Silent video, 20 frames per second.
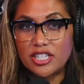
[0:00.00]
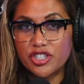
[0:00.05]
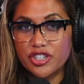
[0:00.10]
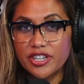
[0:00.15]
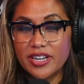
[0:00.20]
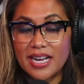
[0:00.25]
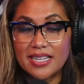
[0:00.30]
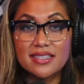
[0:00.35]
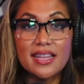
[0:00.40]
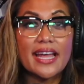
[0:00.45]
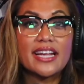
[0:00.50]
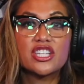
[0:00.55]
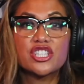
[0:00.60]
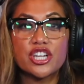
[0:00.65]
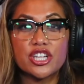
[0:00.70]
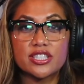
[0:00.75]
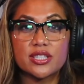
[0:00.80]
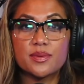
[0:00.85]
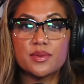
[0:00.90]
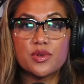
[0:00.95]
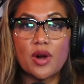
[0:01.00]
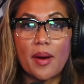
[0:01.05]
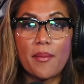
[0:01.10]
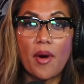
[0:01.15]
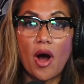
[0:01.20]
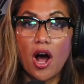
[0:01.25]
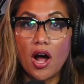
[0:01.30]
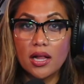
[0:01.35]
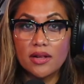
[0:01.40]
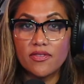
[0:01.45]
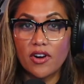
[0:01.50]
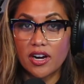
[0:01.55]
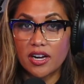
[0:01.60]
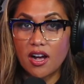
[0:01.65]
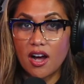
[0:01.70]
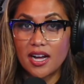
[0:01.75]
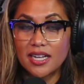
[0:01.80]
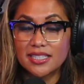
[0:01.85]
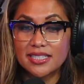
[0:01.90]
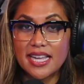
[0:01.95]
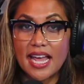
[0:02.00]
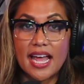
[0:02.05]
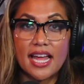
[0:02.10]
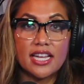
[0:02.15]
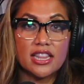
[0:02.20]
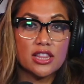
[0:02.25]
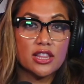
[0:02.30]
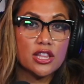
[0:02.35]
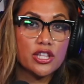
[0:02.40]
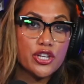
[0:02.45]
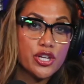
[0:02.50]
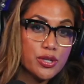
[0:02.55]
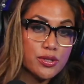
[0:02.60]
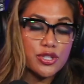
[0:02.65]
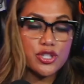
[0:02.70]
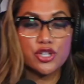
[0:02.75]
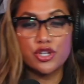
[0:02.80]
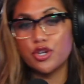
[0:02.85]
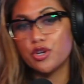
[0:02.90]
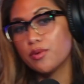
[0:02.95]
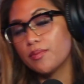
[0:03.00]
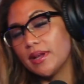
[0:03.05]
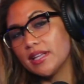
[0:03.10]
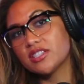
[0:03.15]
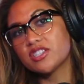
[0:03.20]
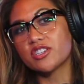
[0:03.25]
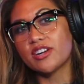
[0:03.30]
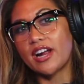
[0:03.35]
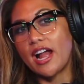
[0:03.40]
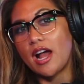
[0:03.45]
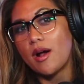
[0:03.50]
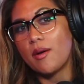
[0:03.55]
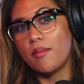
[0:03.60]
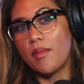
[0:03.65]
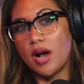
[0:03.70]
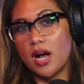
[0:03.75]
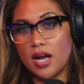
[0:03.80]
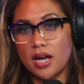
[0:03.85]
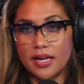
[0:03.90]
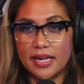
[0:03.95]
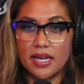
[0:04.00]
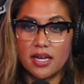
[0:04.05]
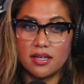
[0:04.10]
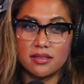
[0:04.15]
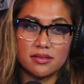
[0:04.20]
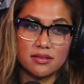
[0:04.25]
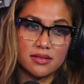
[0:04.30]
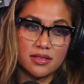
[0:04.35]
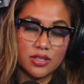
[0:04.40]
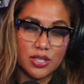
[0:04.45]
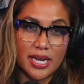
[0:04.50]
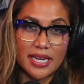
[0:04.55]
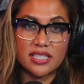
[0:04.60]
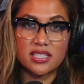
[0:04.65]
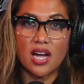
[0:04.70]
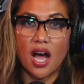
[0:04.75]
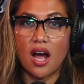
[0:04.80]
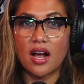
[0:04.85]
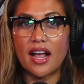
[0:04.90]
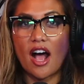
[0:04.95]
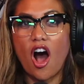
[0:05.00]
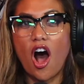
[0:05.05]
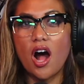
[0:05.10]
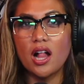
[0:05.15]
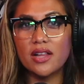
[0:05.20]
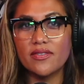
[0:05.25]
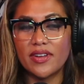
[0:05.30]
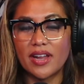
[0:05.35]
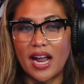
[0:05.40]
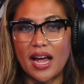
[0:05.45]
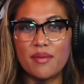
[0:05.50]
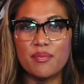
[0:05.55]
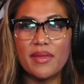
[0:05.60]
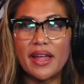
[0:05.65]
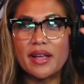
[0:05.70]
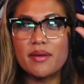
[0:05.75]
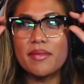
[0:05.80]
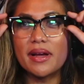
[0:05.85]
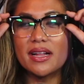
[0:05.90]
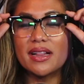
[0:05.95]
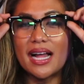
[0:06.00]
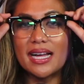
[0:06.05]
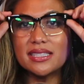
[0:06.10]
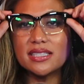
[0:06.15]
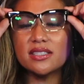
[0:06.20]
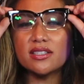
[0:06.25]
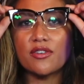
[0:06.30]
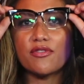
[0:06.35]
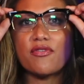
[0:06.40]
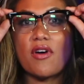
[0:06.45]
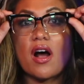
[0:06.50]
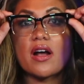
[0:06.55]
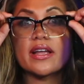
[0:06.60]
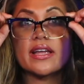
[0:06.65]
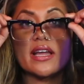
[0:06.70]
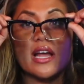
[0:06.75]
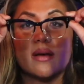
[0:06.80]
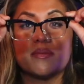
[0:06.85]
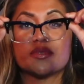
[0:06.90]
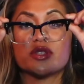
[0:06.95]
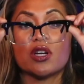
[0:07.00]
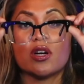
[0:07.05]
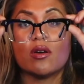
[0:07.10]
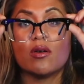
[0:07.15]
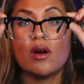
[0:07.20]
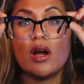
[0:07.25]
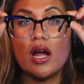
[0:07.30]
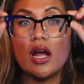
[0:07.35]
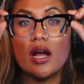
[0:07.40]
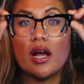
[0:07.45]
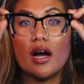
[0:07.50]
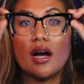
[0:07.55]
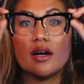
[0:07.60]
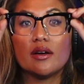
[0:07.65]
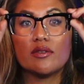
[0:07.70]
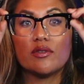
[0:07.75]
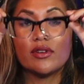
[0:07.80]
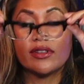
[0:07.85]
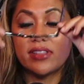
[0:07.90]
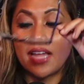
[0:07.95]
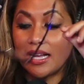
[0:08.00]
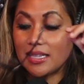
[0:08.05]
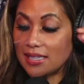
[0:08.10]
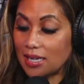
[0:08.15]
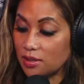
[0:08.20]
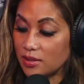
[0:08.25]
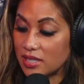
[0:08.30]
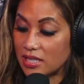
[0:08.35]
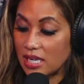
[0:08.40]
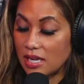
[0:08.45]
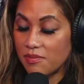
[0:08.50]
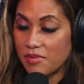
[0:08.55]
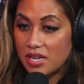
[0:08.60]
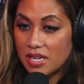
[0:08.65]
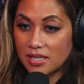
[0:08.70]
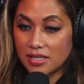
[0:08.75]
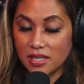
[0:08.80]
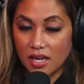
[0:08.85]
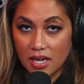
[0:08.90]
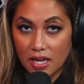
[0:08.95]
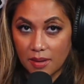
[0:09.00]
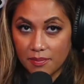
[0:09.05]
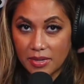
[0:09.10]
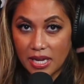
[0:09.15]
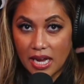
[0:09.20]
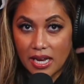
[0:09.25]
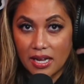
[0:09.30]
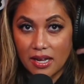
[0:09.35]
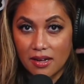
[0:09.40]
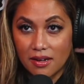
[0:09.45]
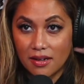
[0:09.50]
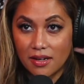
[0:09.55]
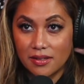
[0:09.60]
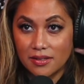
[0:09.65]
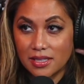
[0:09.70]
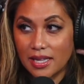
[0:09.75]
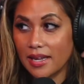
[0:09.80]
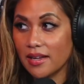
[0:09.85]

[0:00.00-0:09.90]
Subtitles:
you guys like, share, subscribe, all of our content, YouTube, Instagram, TikTok, all of it. I'm like, my glasses are fogging up. So that's how steamy I'm getting. It's like,